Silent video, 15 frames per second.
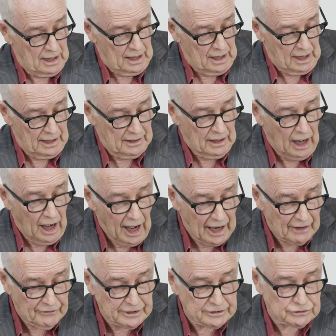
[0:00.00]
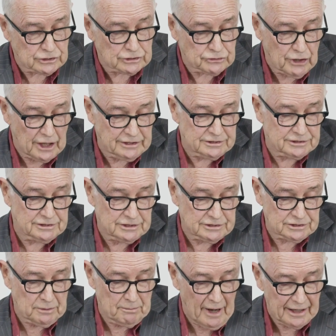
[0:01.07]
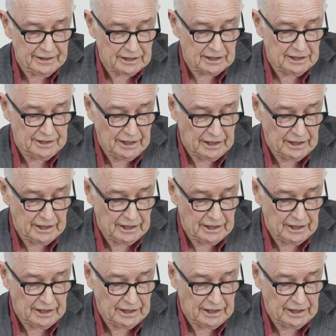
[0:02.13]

Higher interest rates systematically